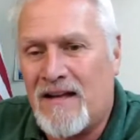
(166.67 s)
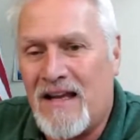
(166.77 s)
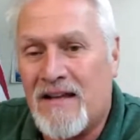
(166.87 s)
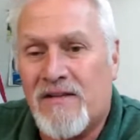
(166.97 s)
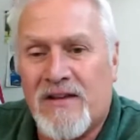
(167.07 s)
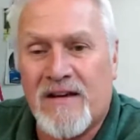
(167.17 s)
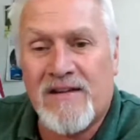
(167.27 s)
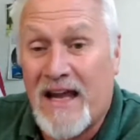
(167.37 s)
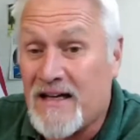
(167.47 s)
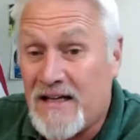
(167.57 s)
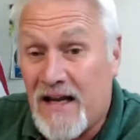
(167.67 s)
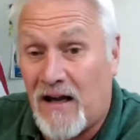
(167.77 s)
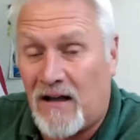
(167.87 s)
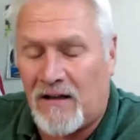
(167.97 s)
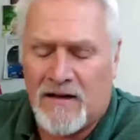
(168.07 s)

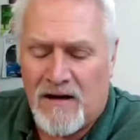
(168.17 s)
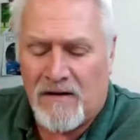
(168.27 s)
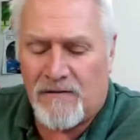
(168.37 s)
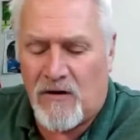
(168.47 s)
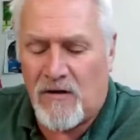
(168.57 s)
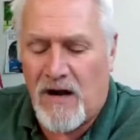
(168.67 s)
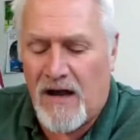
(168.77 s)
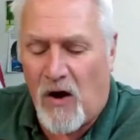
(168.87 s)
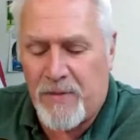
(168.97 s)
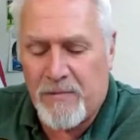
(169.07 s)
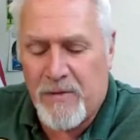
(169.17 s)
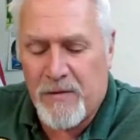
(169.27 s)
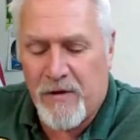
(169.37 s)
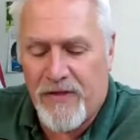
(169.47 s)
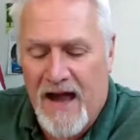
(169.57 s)
N6ADL, for helping me
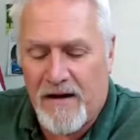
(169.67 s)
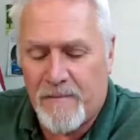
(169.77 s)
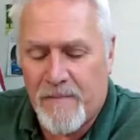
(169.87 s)
with that